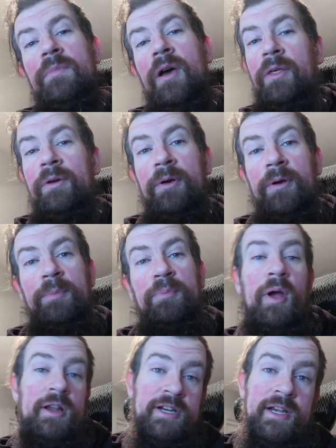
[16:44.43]
other
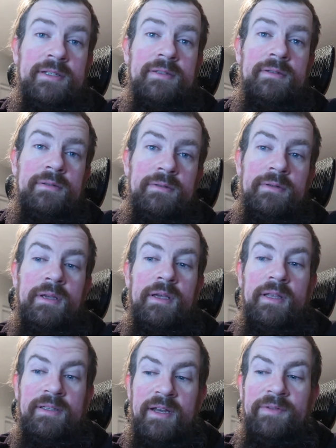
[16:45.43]
projects
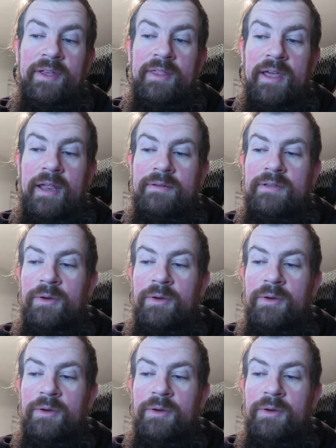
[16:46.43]
and stuff like that.